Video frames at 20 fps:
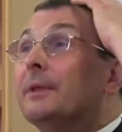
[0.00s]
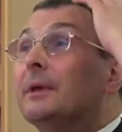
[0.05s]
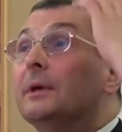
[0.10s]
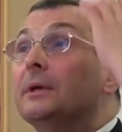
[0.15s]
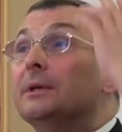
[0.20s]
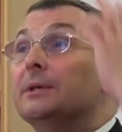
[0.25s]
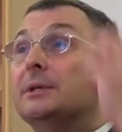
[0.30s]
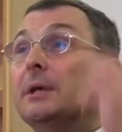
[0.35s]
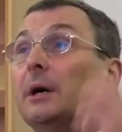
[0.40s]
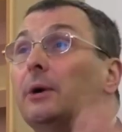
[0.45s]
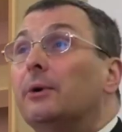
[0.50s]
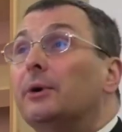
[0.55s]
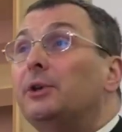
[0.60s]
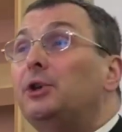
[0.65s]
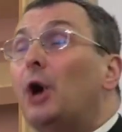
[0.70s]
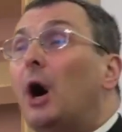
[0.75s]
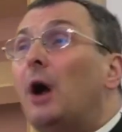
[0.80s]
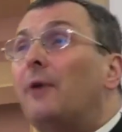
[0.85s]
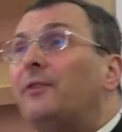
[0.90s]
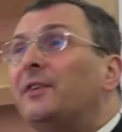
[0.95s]
So
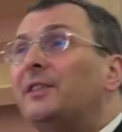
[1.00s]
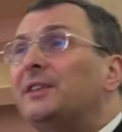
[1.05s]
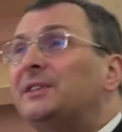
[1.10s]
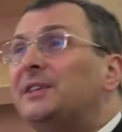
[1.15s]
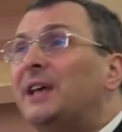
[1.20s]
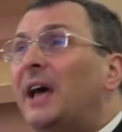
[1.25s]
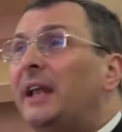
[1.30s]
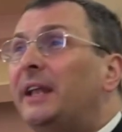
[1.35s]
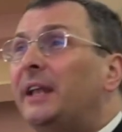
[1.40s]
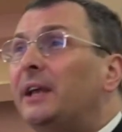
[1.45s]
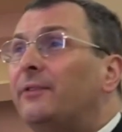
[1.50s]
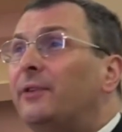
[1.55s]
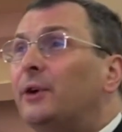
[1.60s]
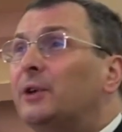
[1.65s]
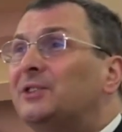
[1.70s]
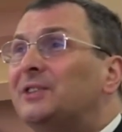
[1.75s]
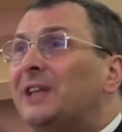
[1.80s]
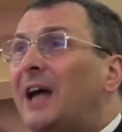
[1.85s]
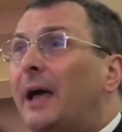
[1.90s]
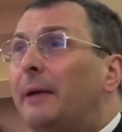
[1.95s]
you offer this headache
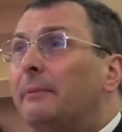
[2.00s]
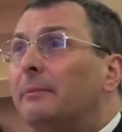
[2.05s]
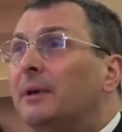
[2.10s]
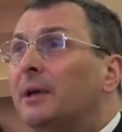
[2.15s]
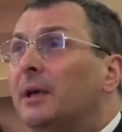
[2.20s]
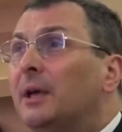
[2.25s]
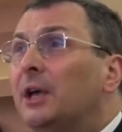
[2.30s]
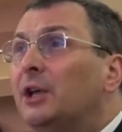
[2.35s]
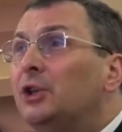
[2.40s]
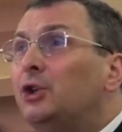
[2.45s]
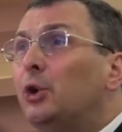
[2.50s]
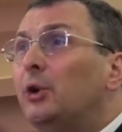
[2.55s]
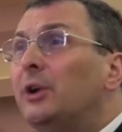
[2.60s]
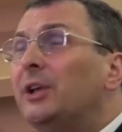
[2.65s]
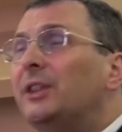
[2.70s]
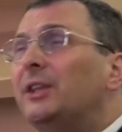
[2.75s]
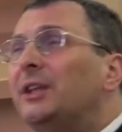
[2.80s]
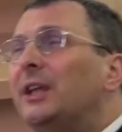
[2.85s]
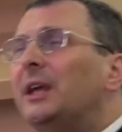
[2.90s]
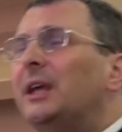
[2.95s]
first time during
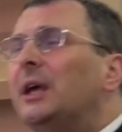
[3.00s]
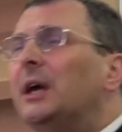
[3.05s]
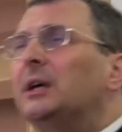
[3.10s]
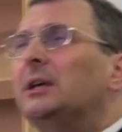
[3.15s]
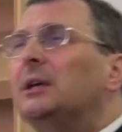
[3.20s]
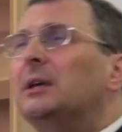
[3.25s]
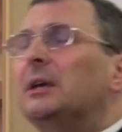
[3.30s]
the day.